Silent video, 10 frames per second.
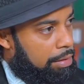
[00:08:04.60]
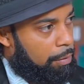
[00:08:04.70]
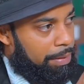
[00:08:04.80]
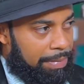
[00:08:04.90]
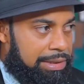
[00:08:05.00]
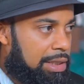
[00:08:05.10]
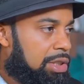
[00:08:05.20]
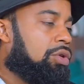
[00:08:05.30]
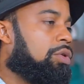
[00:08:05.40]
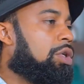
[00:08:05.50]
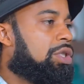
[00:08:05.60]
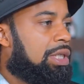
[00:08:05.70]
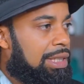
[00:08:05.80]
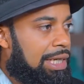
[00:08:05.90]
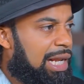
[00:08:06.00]
with bitters, you know, you
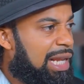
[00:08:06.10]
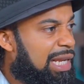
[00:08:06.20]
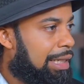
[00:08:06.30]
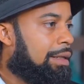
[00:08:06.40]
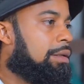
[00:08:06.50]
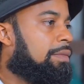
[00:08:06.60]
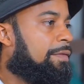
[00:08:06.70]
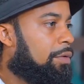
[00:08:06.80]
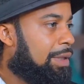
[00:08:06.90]
just need a little, a little. few